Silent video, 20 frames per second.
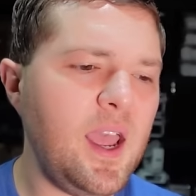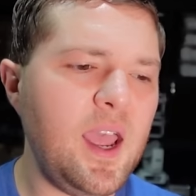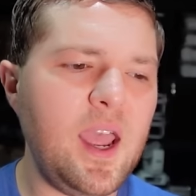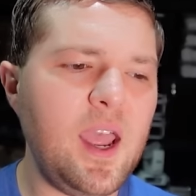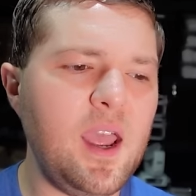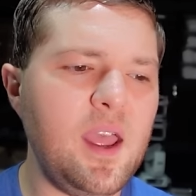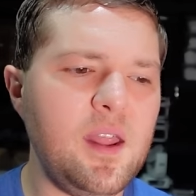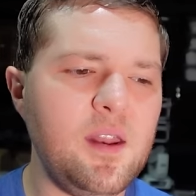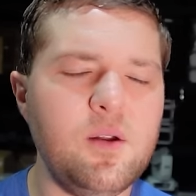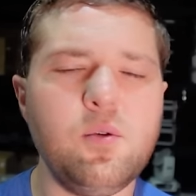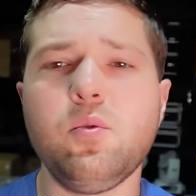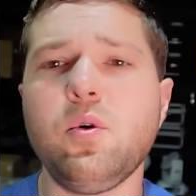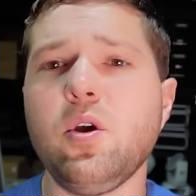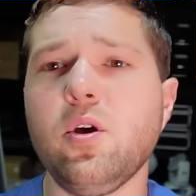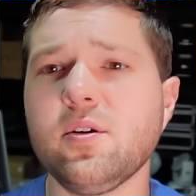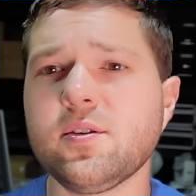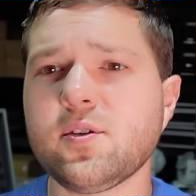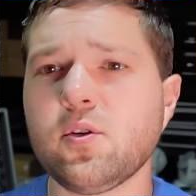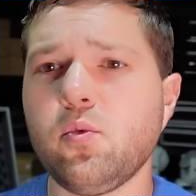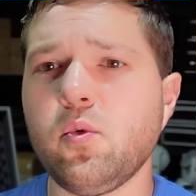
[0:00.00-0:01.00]
And we
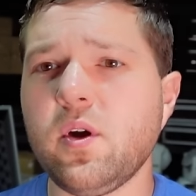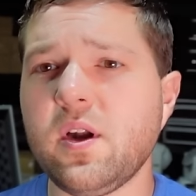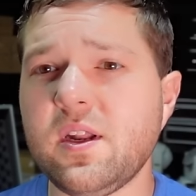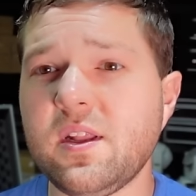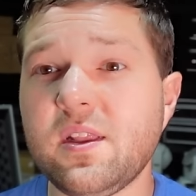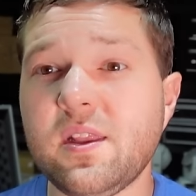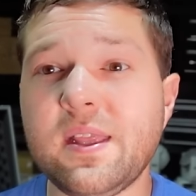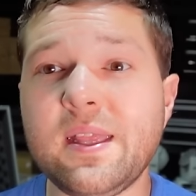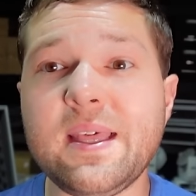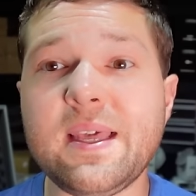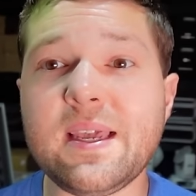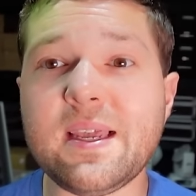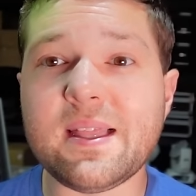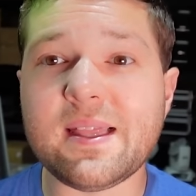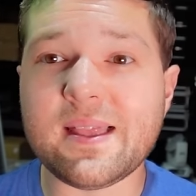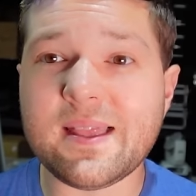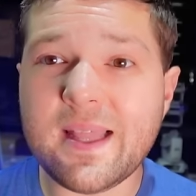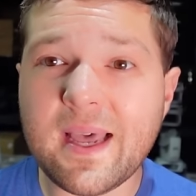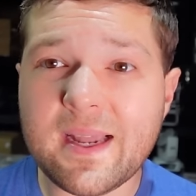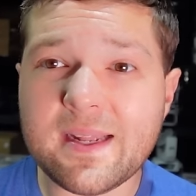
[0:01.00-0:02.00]
also wanted the
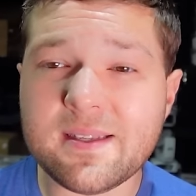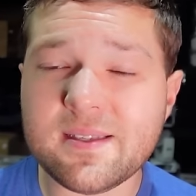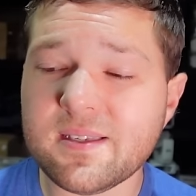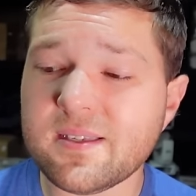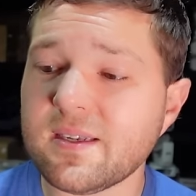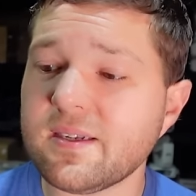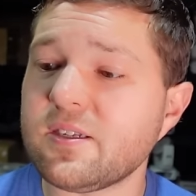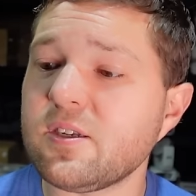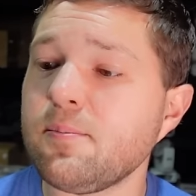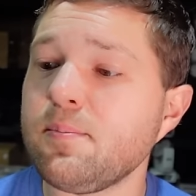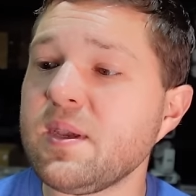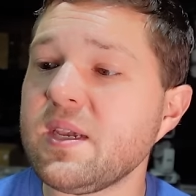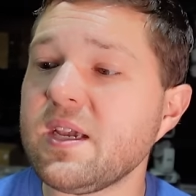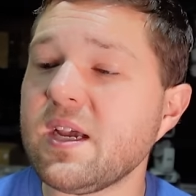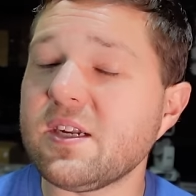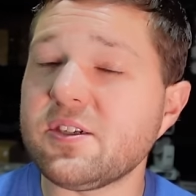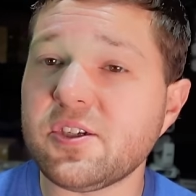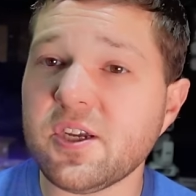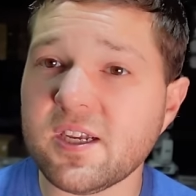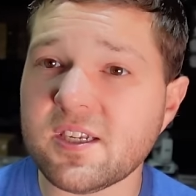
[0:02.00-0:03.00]
lens to be
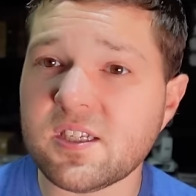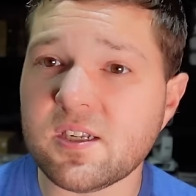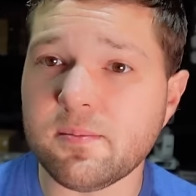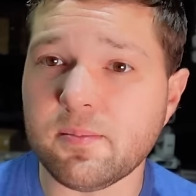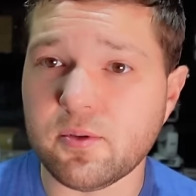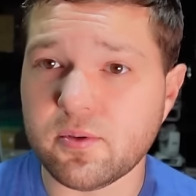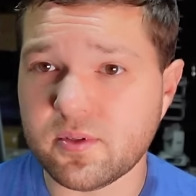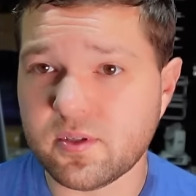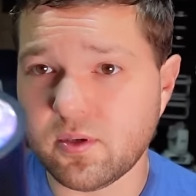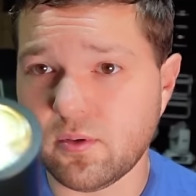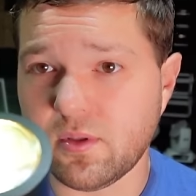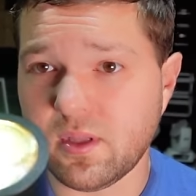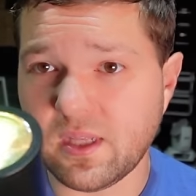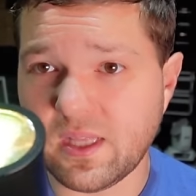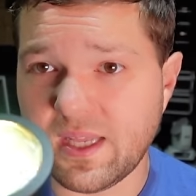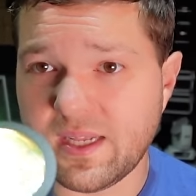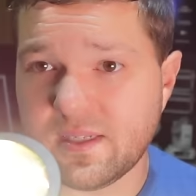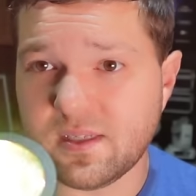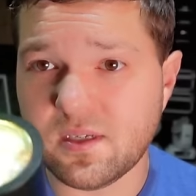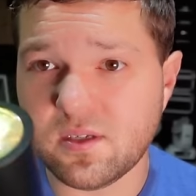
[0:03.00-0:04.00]
adjustable. So the
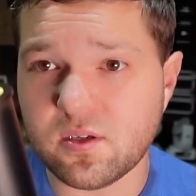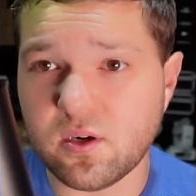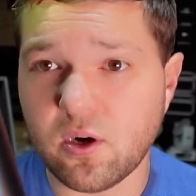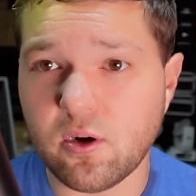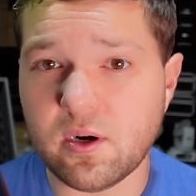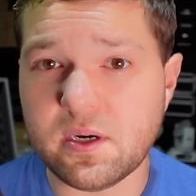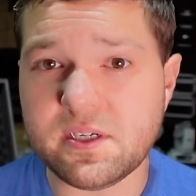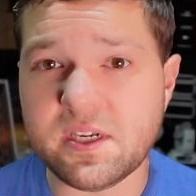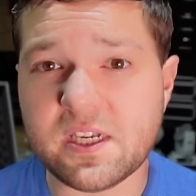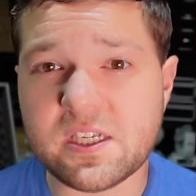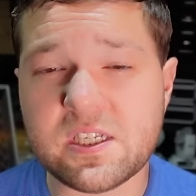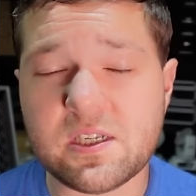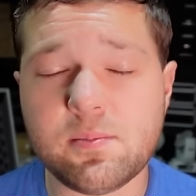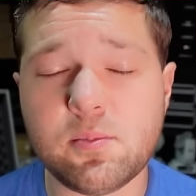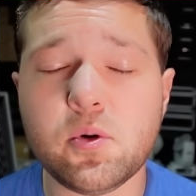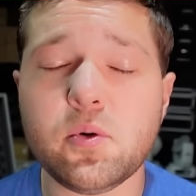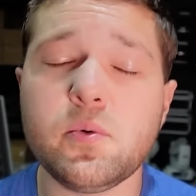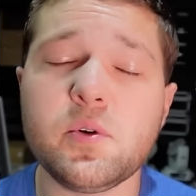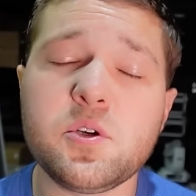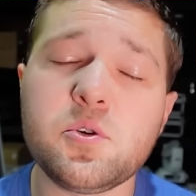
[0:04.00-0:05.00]
lenses are
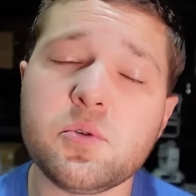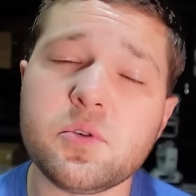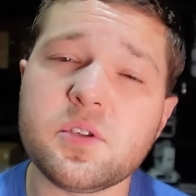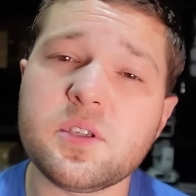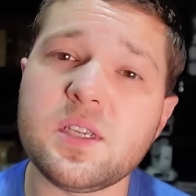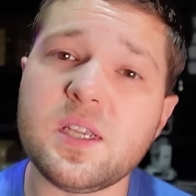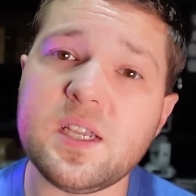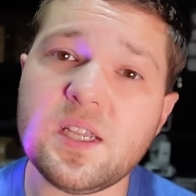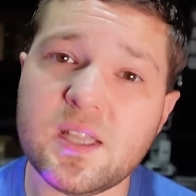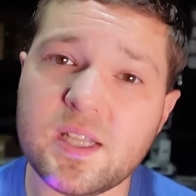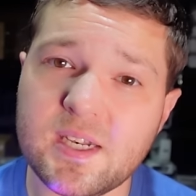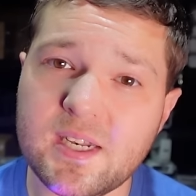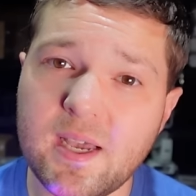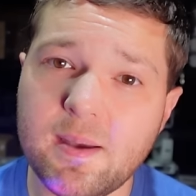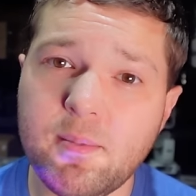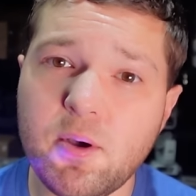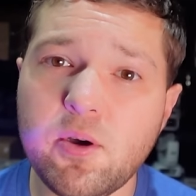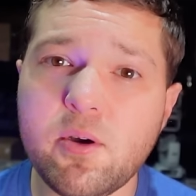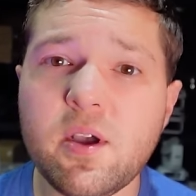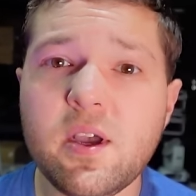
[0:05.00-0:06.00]
adjustable, which we'll see in the
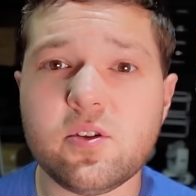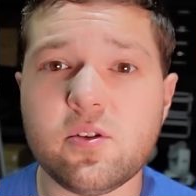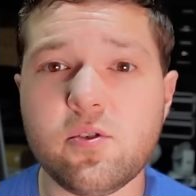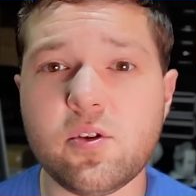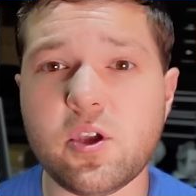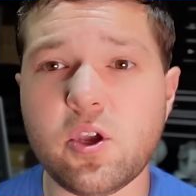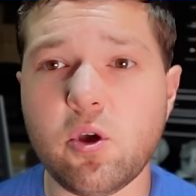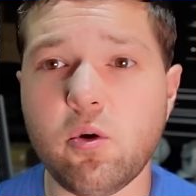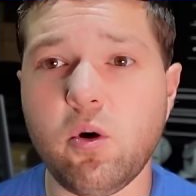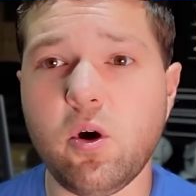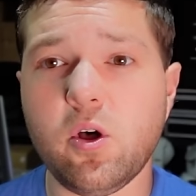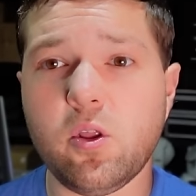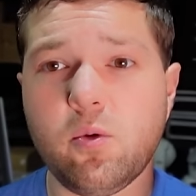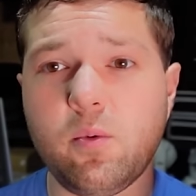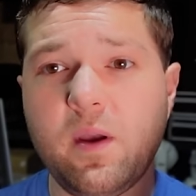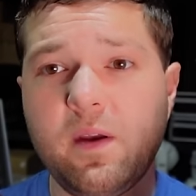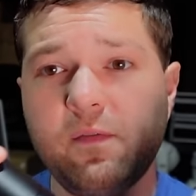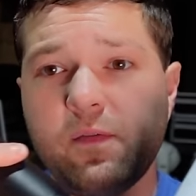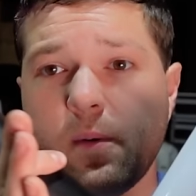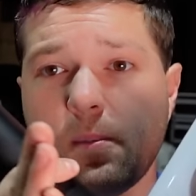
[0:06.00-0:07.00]
demo. So you can go all the
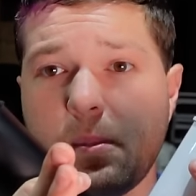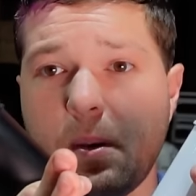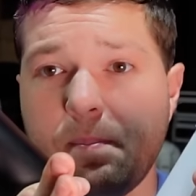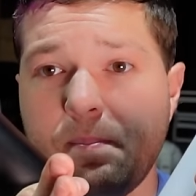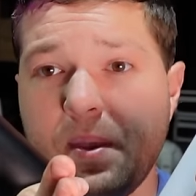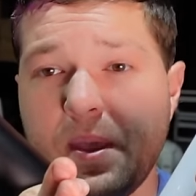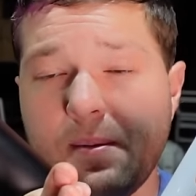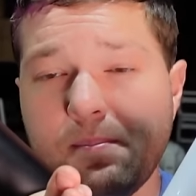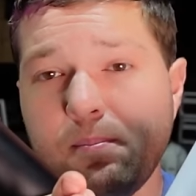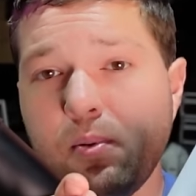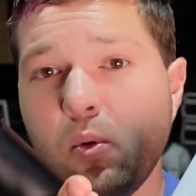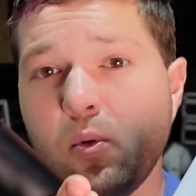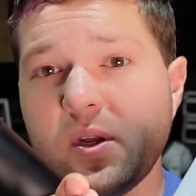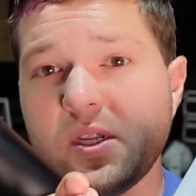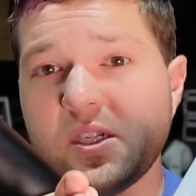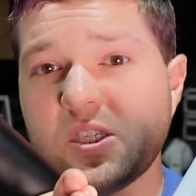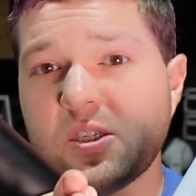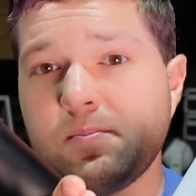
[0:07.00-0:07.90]
way from a pinpoint